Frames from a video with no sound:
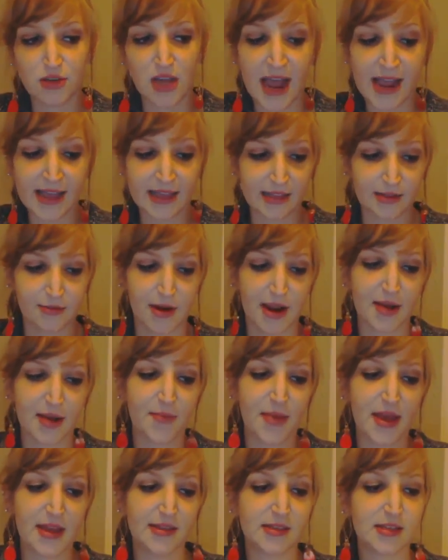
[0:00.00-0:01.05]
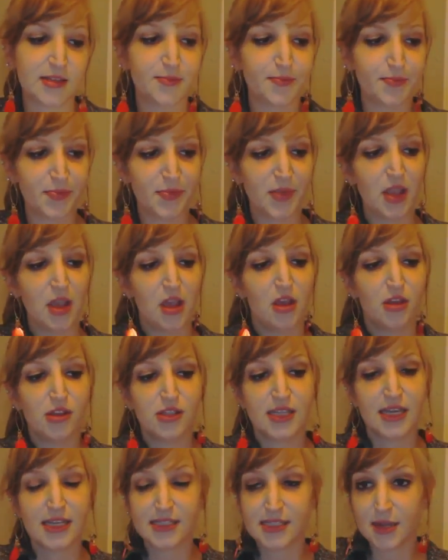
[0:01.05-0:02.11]
highly recommend.
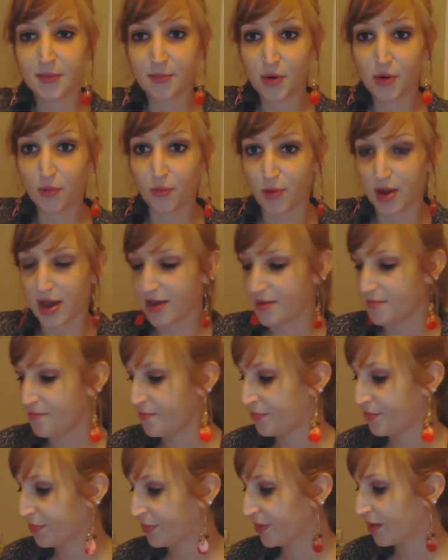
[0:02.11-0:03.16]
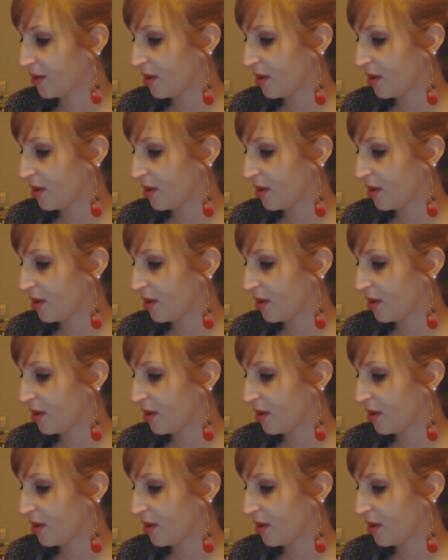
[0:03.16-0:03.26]
So that's number one.